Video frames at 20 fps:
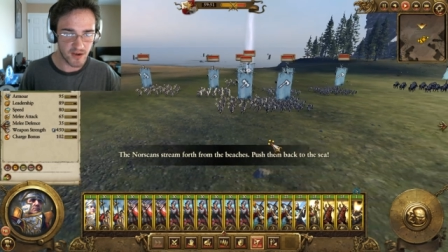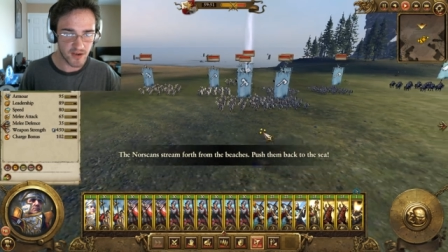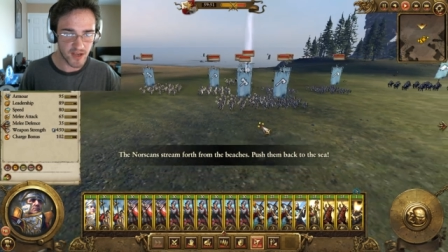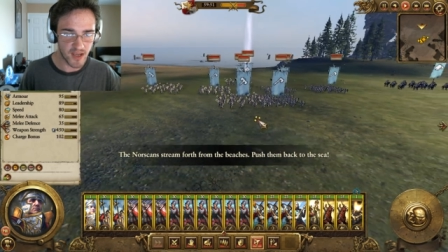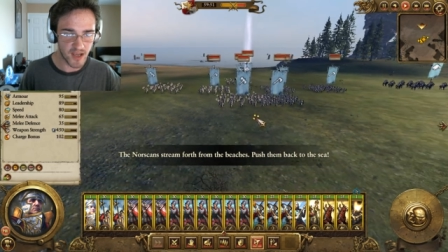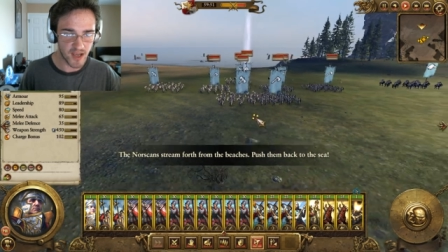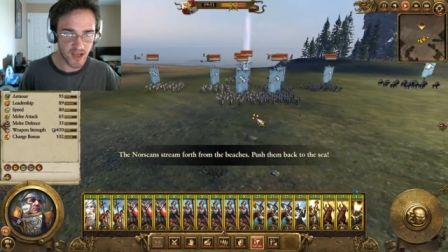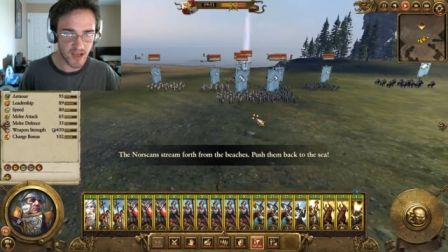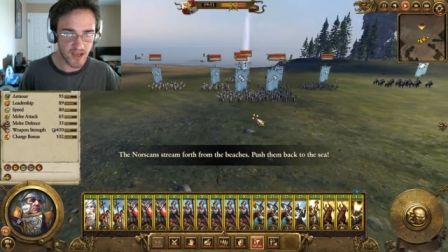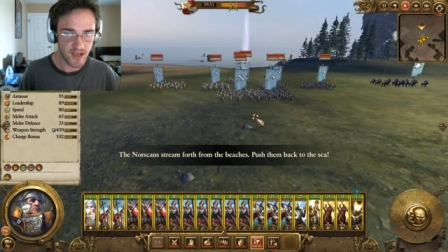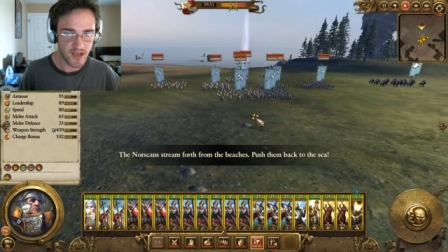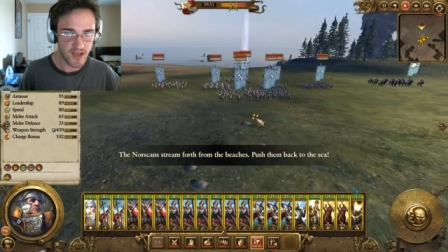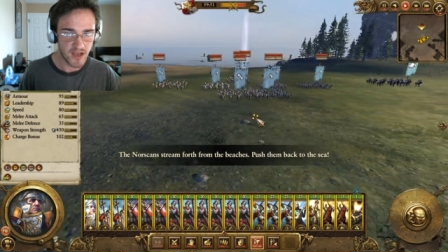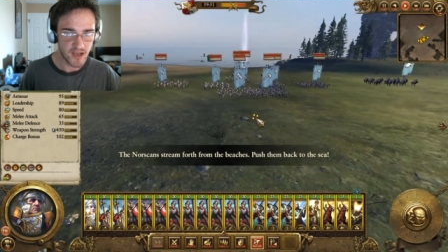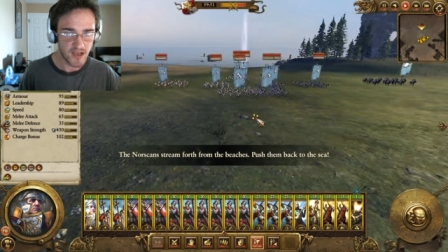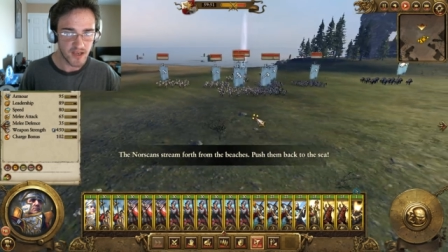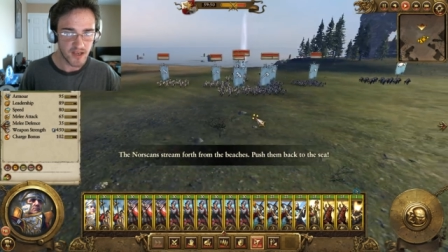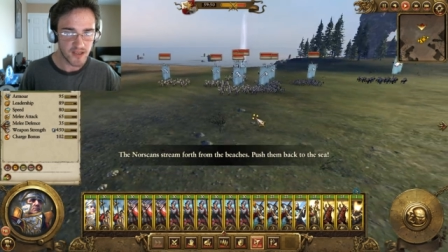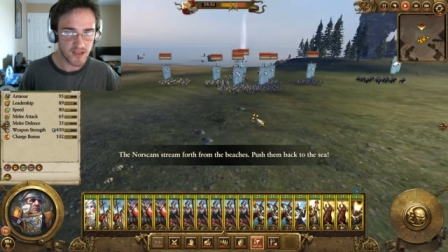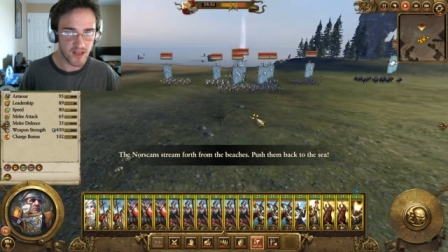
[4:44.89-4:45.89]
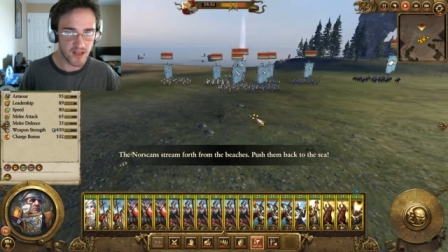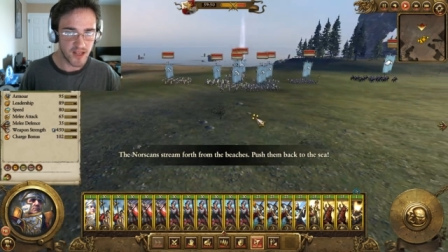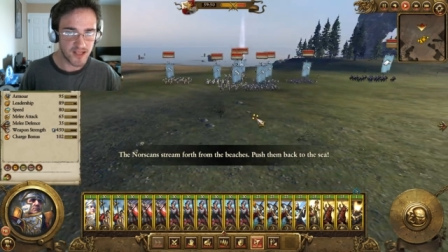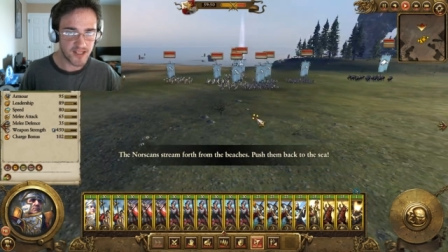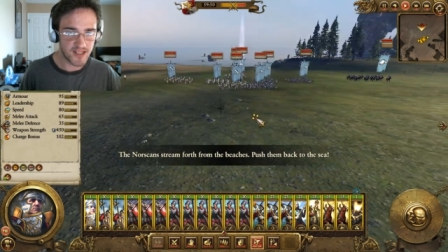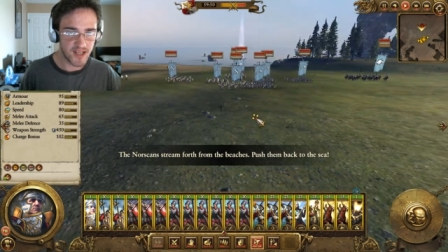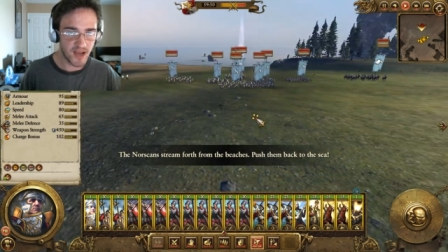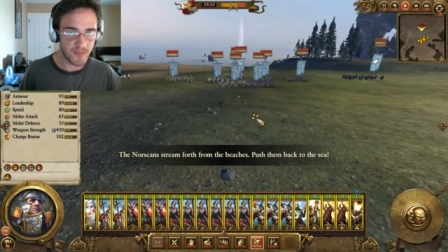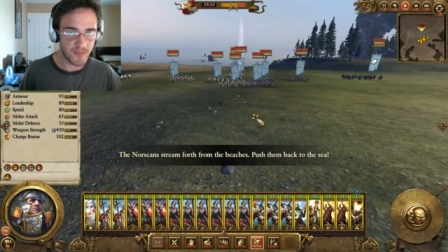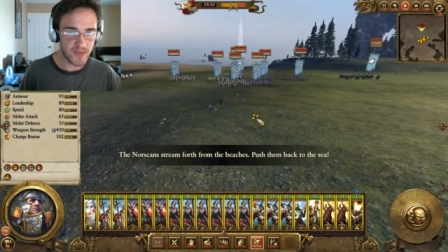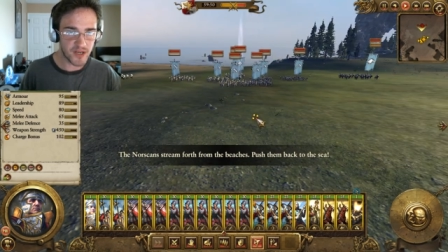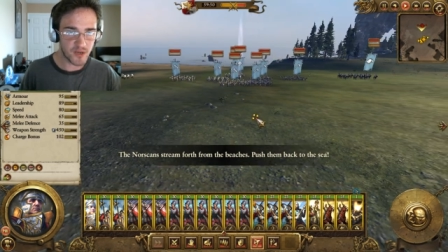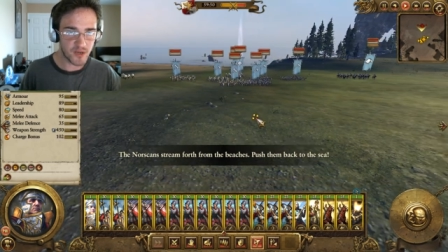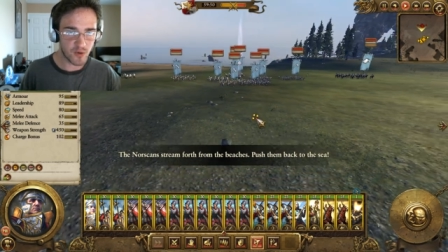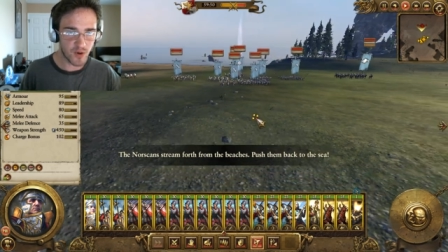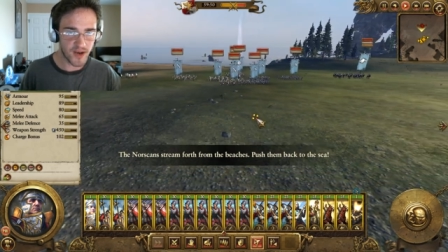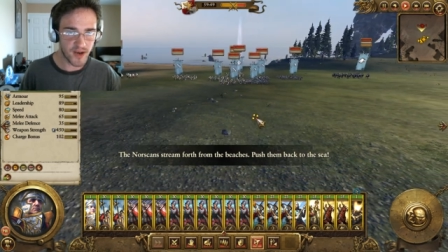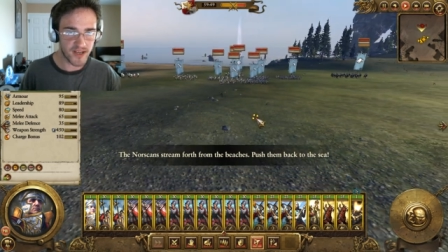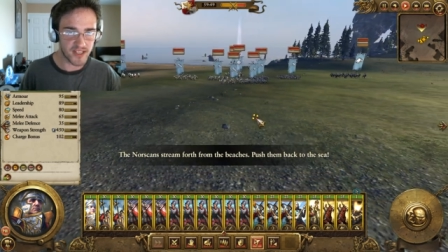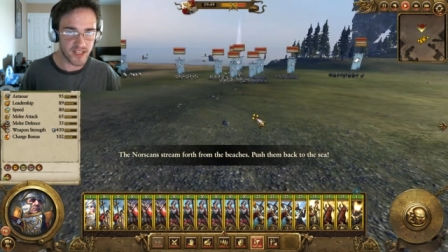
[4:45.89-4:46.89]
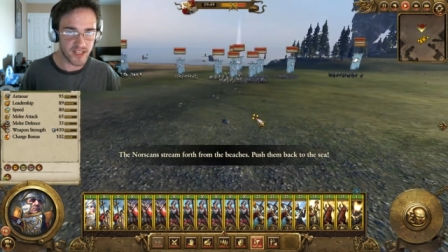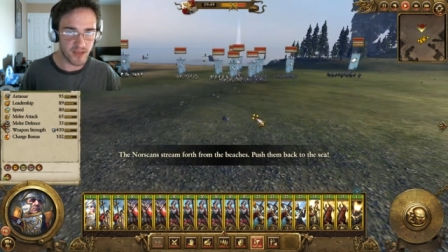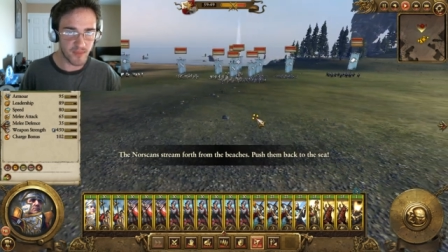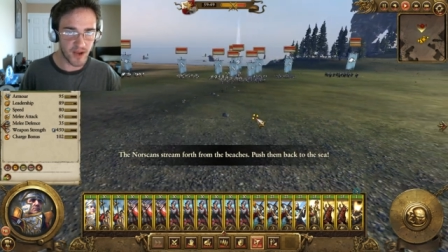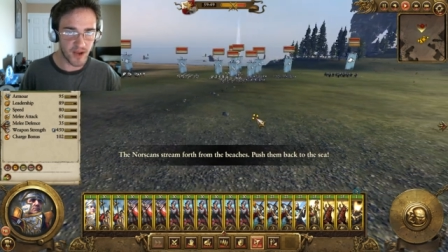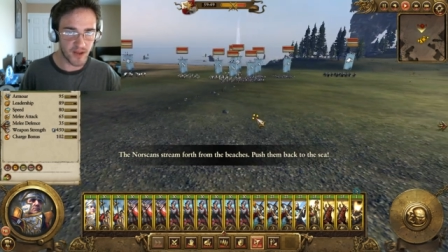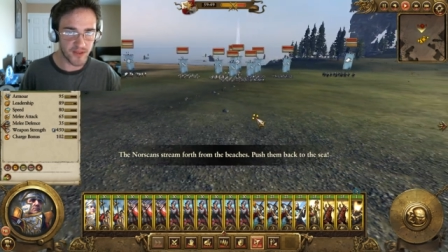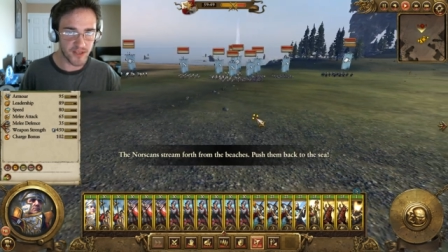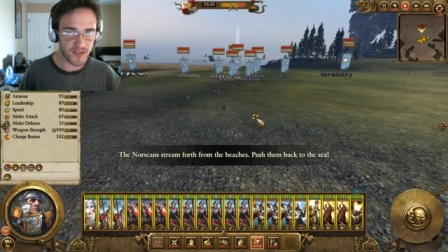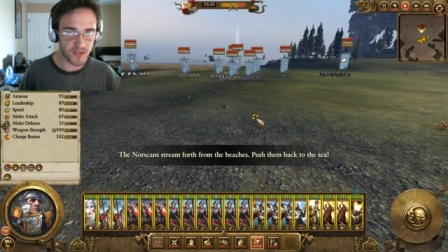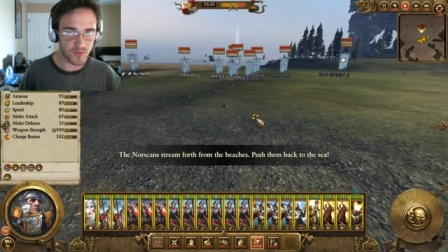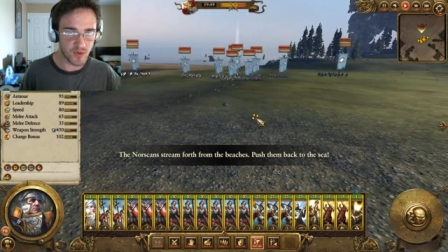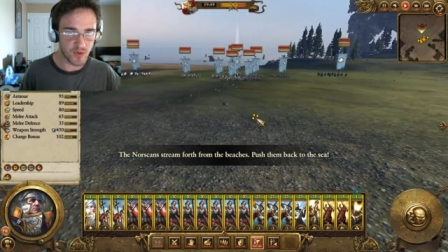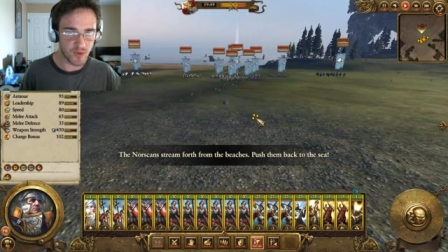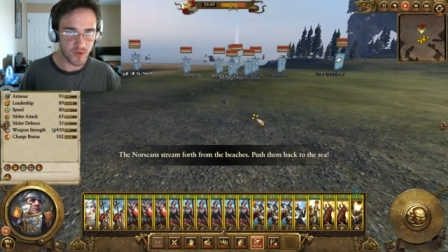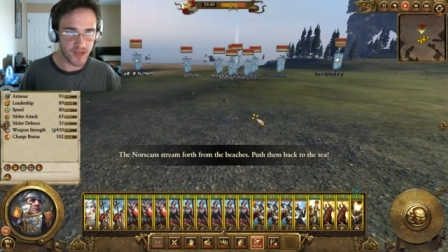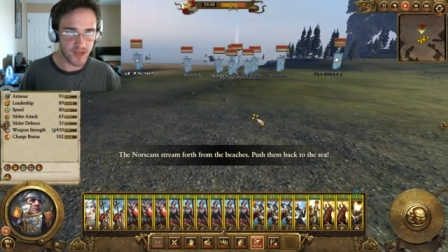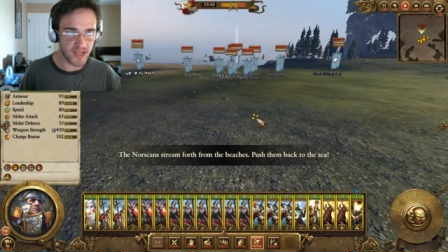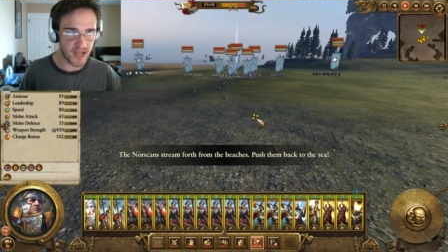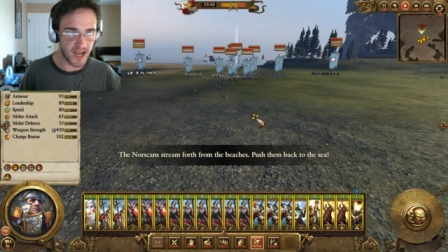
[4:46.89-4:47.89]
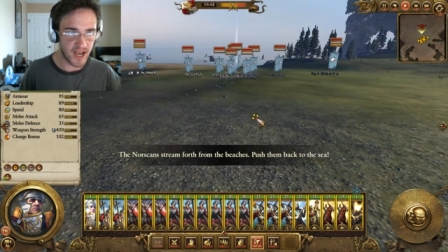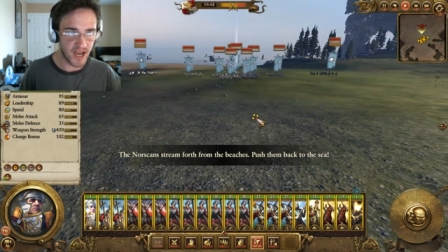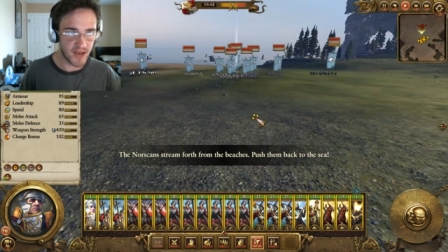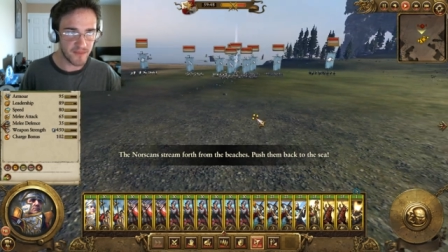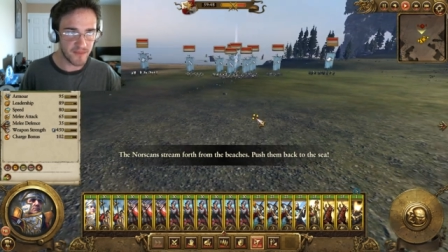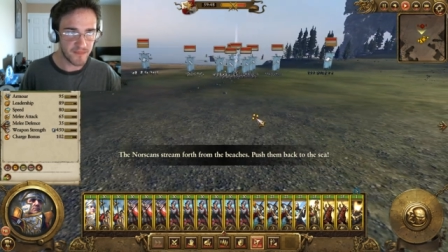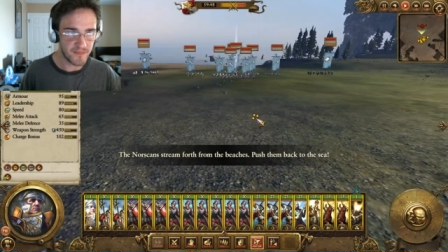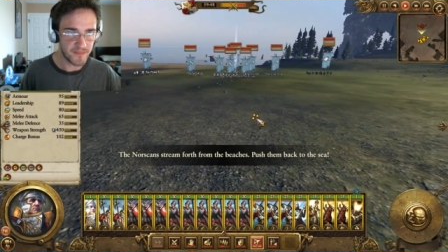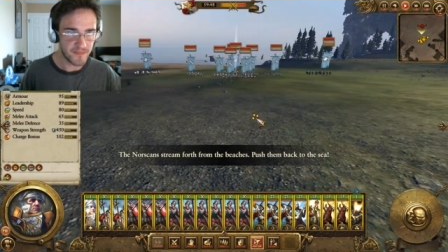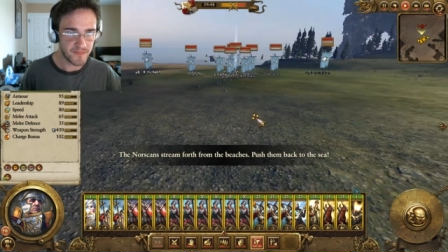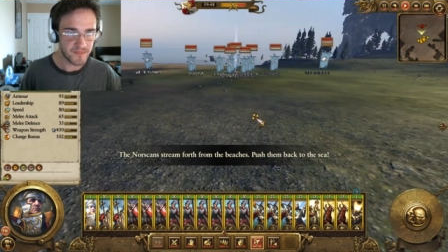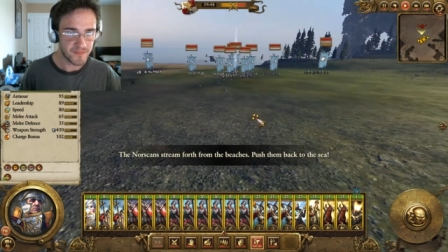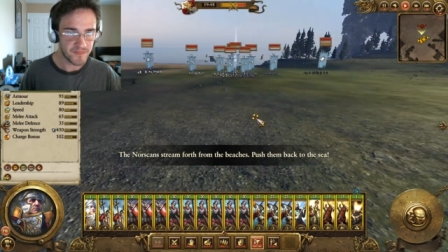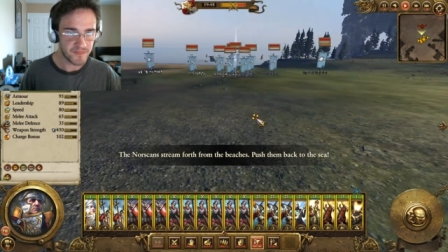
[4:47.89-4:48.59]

Okay, so let's not be crazy about this. What do we got?